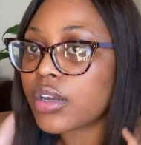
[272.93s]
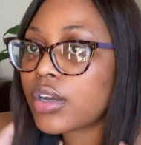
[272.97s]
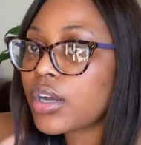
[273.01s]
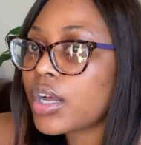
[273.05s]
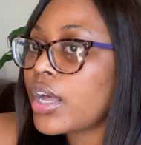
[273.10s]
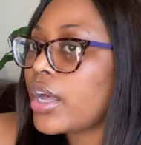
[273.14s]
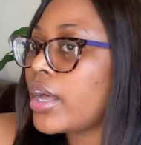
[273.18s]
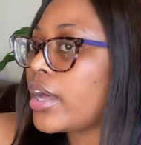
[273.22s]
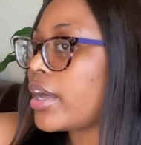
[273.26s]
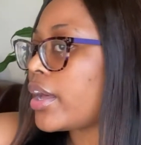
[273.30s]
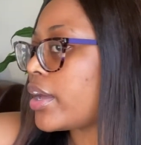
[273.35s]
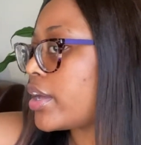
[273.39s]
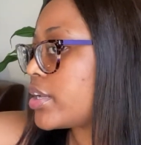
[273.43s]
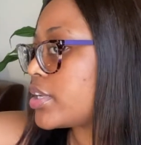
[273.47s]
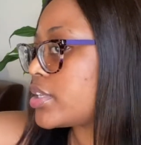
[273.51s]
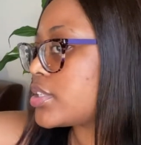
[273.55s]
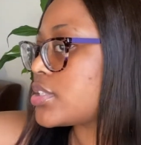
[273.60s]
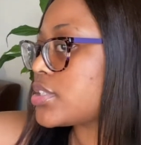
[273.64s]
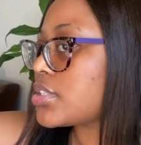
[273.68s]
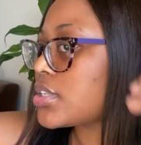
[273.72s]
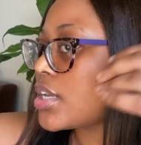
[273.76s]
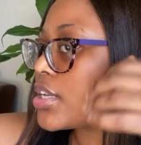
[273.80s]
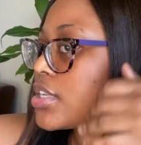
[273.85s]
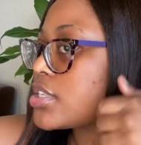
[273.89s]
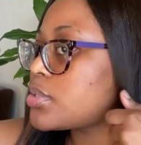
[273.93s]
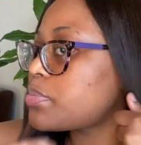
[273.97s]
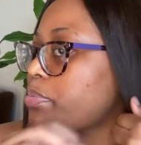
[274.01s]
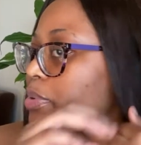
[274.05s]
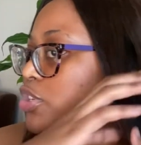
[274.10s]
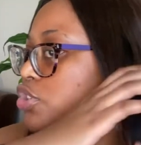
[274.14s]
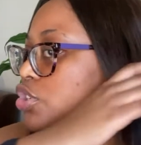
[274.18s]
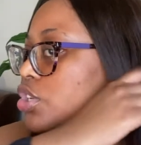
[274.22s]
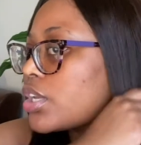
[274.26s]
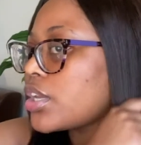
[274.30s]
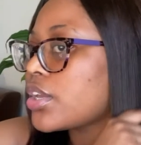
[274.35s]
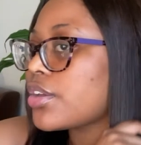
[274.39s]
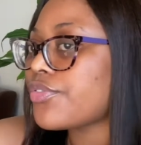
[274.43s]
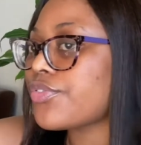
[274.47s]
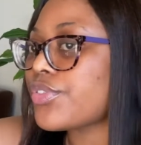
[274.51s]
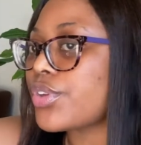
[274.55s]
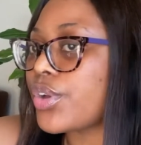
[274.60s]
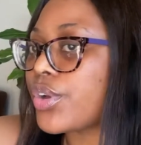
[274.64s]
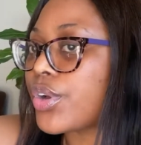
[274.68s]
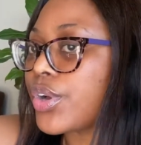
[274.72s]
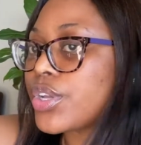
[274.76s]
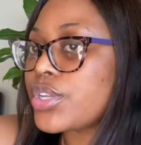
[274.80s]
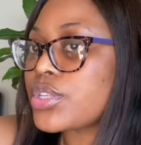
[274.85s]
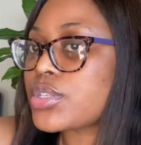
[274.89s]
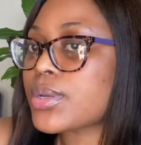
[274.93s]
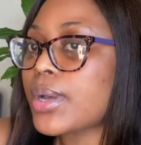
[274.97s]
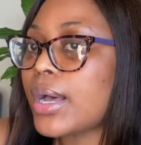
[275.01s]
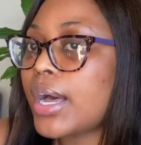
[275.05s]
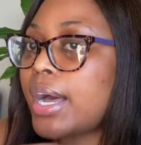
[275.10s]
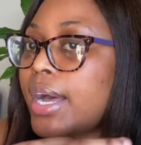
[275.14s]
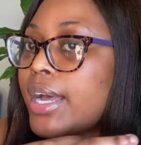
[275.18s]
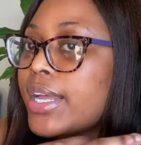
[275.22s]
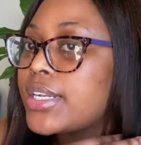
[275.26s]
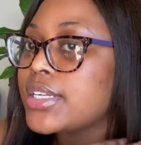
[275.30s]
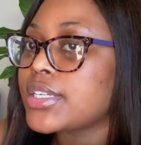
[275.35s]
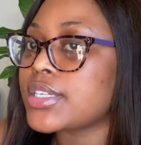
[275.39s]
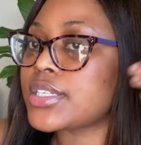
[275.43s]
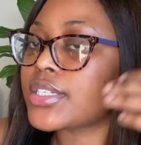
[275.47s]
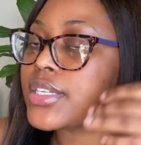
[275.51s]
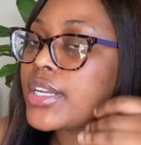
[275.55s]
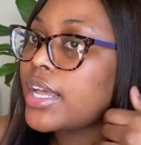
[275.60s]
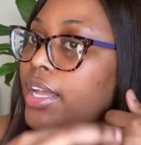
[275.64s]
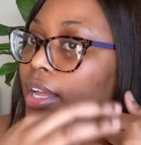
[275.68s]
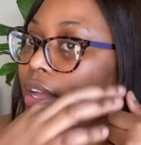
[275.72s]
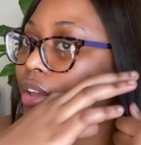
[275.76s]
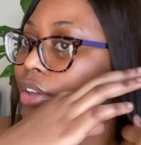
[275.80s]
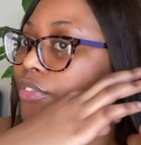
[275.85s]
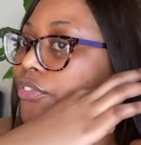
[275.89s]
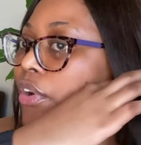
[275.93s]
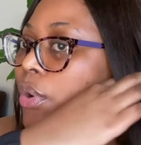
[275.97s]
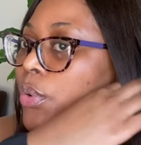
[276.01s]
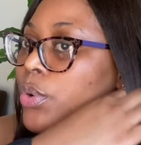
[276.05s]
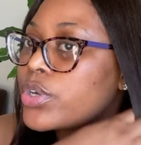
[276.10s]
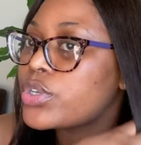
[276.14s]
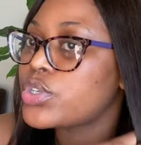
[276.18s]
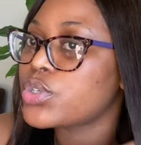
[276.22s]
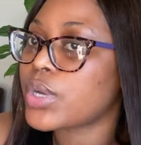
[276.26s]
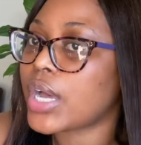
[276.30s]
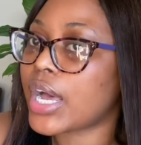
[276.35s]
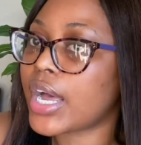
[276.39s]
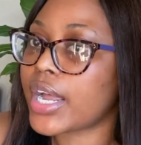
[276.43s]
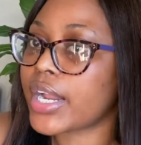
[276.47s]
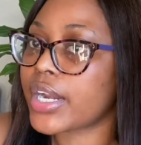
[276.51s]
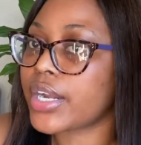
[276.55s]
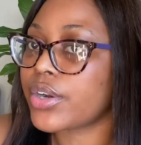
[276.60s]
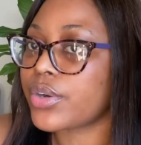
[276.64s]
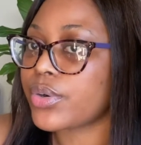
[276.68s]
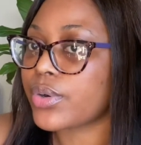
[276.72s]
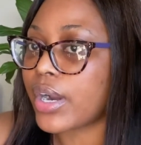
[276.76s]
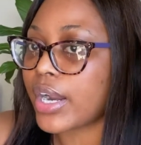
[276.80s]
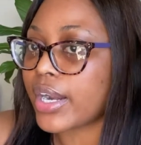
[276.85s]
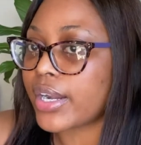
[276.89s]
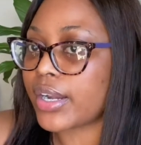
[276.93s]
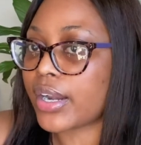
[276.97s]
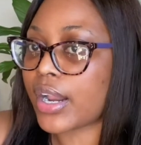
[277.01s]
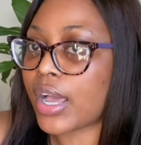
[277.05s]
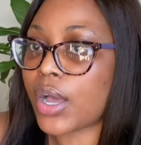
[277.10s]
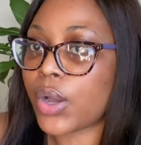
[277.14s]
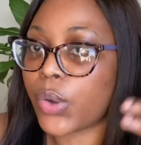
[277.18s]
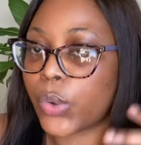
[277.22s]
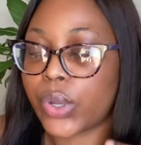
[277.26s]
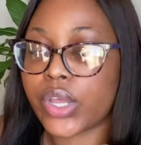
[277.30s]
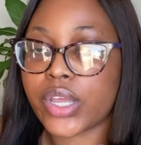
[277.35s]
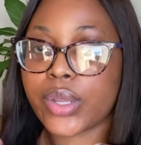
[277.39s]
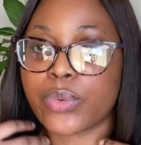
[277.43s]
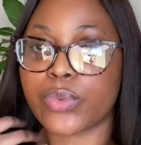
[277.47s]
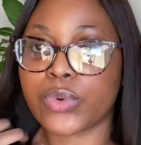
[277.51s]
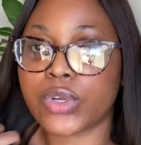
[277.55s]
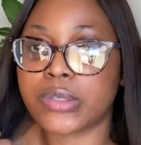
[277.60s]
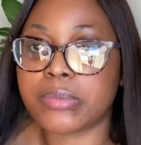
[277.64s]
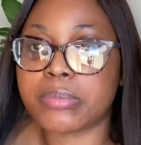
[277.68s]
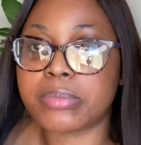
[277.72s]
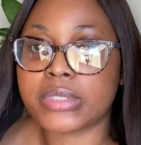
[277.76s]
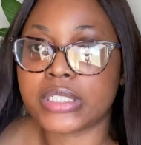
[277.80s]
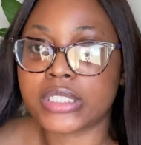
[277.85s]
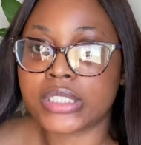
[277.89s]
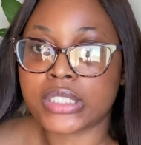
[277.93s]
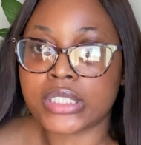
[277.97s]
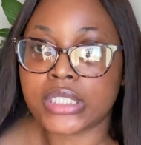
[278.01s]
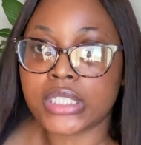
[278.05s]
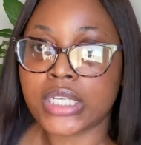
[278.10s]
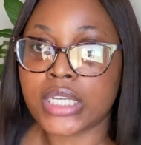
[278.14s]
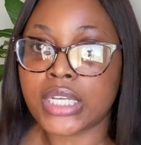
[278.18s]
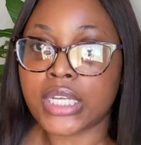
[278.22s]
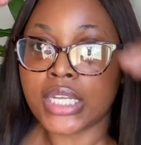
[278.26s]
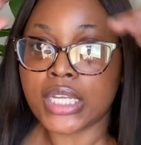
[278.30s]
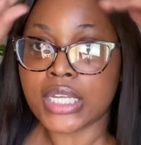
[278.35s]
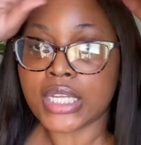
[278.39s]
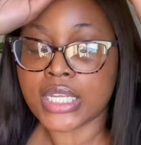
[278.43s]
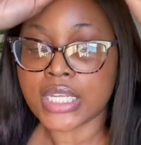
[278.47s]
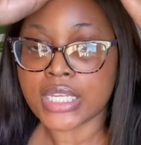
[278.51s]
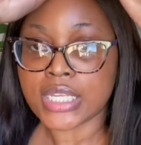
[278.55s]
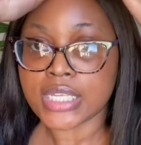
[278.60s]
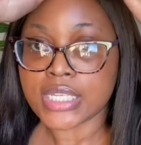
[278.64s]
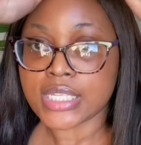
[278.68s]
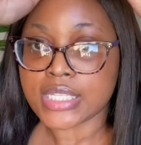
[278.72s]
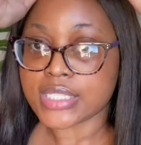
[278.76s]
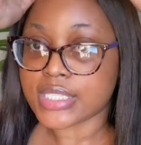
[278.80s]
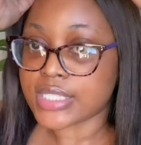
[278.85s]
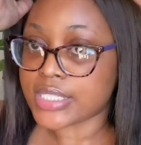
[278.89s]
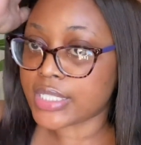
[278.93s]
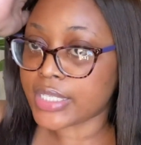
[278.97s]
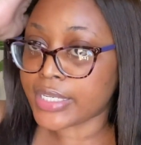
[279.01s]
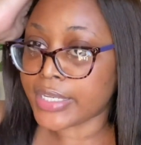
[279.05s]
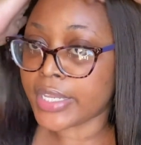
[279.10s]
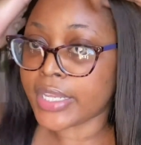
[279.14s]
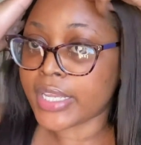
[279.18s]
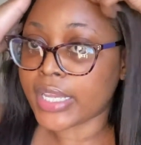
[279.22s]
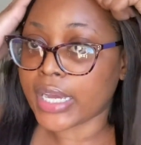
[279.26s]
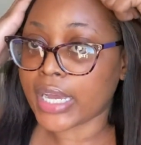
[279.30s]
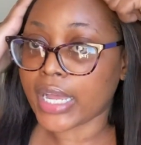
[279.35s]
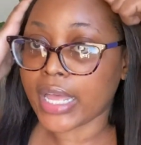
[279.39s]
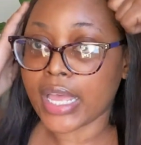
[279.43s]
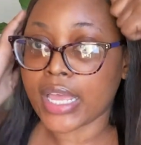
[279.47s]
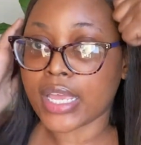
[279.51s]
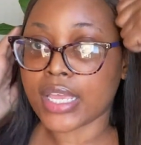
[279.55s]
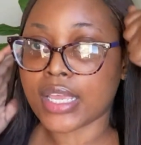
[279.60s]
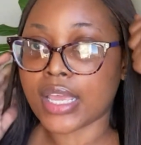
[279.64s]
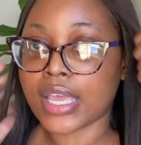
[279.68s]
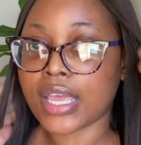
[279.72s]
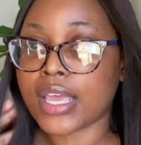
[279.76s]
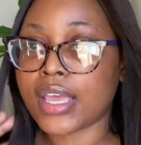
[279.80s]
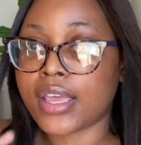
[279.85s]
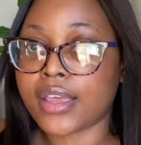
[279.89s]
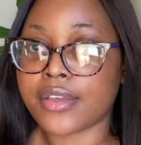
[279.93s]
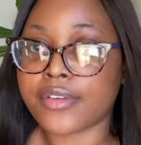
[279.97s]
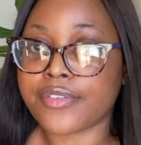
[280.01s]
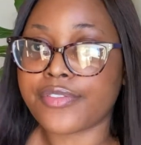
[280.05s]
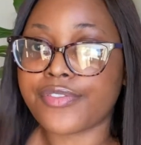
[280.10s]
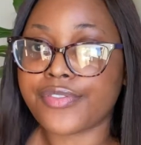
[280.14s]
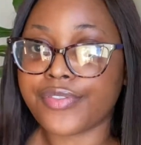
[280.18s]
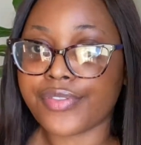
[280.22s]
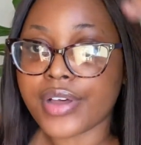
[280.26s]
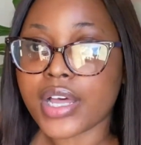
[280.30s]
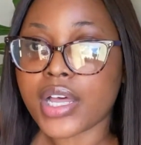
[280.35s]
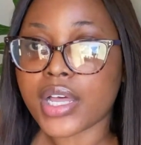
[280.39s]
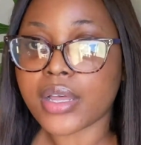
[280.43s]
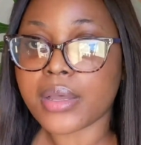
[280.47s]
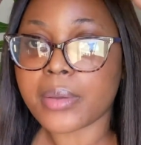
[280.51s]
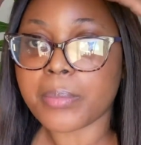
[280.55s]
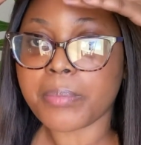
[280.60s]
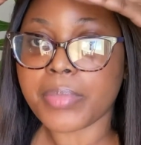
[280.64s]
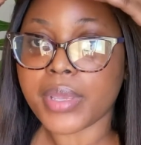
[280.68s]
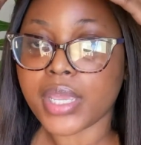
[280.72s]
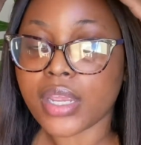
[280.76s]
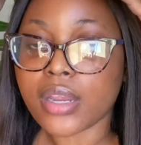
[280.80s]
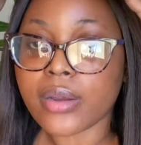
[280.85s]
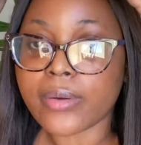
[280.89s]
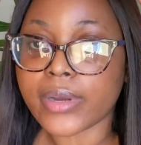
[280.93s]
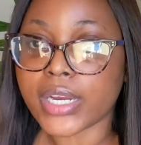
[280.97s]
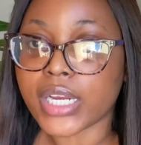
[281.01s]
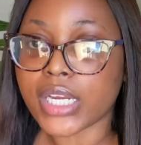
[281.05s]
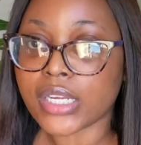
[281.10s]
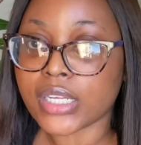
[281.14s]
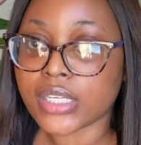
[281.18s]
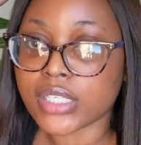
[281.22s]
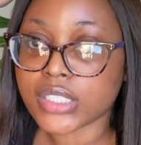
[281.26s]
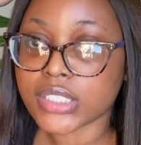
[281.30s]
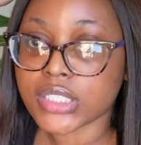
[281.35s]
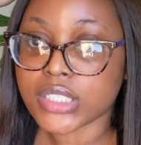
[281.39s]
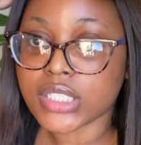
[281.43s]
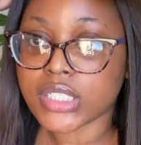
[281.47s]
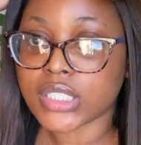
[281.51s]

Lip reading: and especially if you're going to iron it, like if I were to iron it right now, it would be sleek AF, period.